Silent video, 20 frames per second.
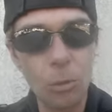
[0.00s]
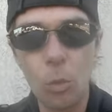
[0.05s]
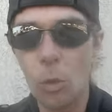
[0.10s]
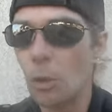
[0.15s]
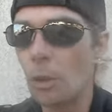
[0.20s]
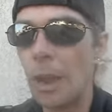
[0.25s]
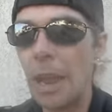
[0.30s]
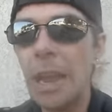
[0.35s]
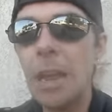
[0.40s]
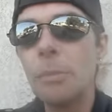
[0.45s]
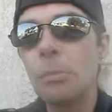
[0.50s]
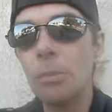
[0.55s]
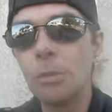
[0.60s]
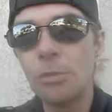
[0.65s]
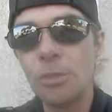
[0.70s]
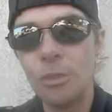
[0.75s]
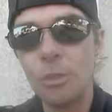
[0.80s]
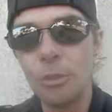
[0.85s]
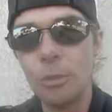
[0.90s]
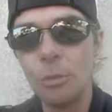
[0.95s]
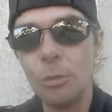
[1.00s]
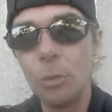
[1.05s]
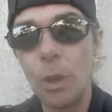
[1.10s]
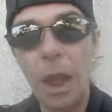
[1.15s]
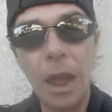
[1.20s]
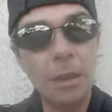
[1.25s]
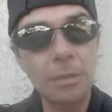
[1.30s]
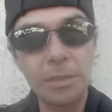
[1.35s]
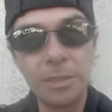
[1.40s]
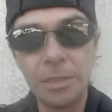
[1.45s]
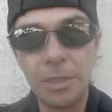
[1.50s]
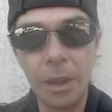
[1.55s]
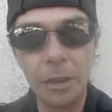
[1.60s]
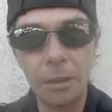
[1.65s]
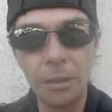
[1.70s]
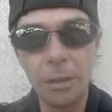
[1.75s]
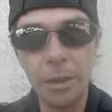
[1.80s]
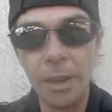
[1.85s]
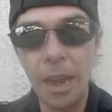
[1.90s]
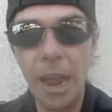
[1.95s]
were able to
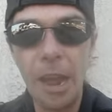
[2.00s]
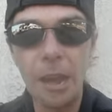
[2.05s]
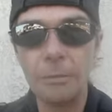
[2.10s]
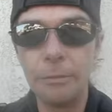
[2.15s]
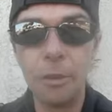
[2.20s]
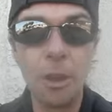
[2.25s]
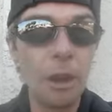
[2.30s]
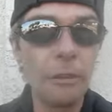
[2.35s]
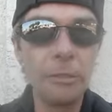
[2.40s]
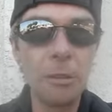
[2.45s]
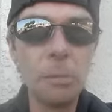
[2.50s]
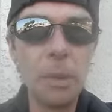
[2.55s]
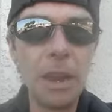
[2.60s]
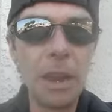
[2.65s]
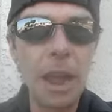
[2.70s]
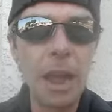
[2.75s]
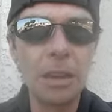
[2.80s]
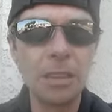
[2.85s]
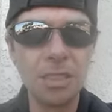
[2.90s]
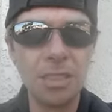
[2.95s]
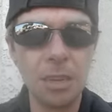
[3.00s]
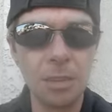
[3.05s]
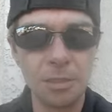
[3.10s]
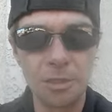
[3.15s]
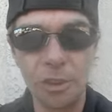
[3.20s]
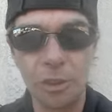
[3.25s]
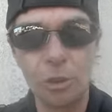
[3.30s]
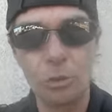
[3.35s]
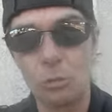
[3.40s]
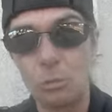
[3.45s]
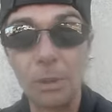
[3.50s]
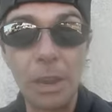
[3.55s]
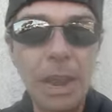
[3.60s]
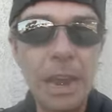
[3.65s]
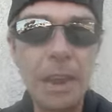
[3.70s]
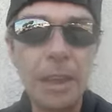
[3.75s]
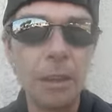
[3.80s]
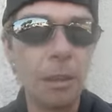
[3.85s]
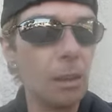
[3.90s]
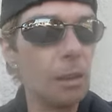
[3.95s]
accidentally have government access to
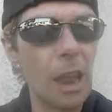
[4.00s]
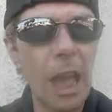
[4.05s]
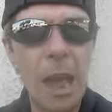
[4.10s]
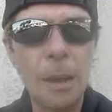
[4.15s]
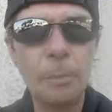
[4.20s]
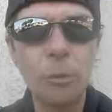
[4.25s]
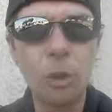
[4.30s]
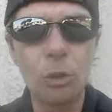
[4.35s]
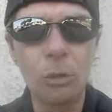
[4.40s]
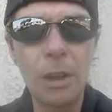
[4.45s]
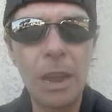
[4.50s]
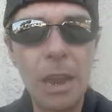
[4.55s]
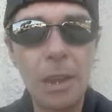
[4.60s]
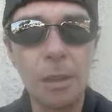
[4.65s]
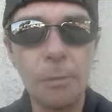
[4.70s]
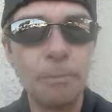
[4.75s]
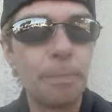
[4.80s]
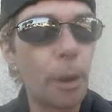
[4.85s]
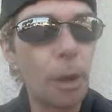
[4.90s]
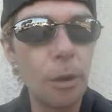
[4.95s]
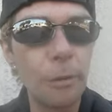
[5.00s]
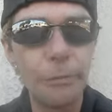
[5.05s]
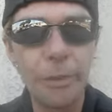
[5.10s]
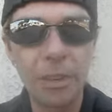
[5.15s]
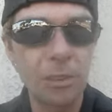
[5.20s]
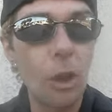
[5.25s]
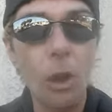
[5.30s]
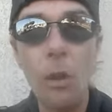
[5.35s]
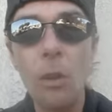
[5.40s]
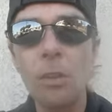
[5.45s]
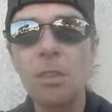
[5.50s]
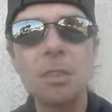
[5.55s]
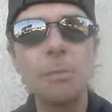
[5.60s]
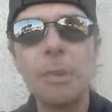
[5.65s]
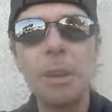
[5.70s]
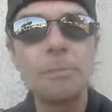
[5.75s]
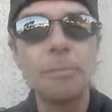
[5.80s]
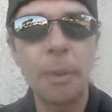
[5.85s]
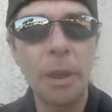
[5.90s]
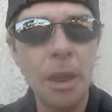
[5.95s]
creating a lab-created, perfect,
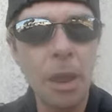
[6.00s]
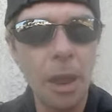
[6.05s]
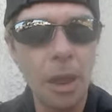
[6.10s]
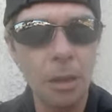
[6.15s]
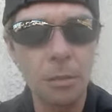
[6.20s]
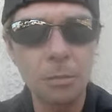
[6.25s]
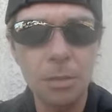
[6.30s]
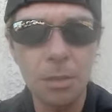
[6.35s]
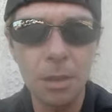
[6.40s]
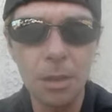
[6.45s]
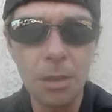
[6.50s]
ultimate band.